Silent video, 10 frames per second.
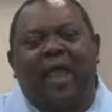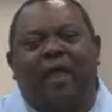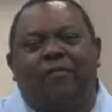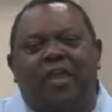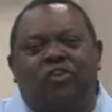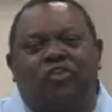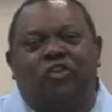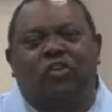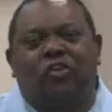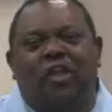how they
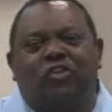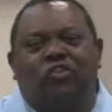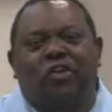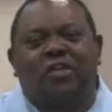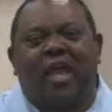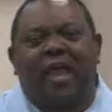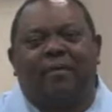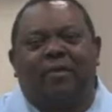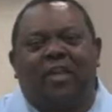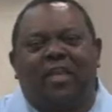should and should
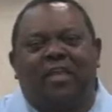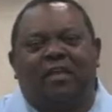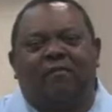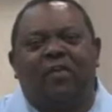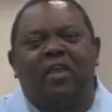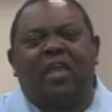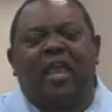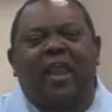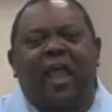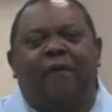not live
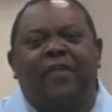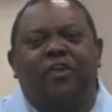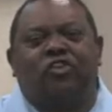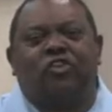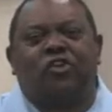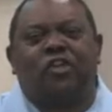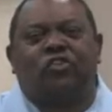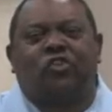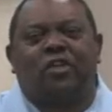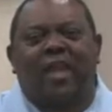and how they should
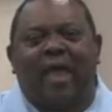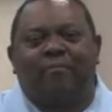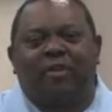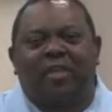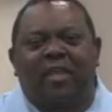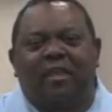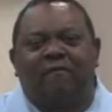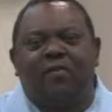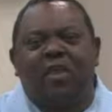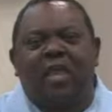and should not
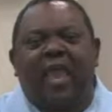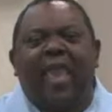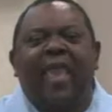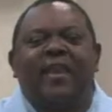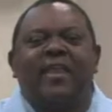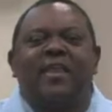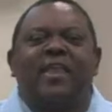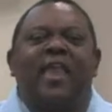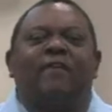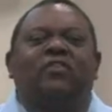believe. And he
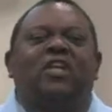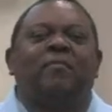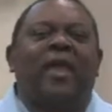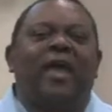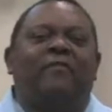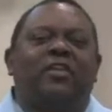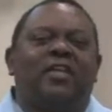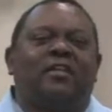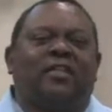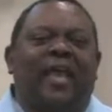gives them
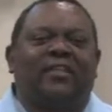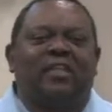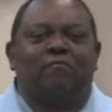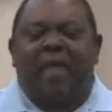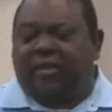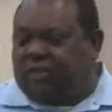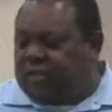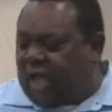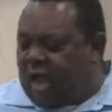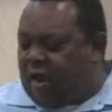evidence as he makes
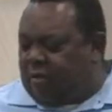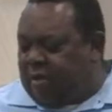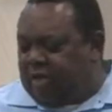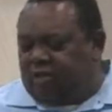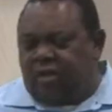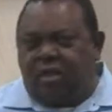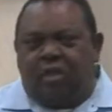his arguments,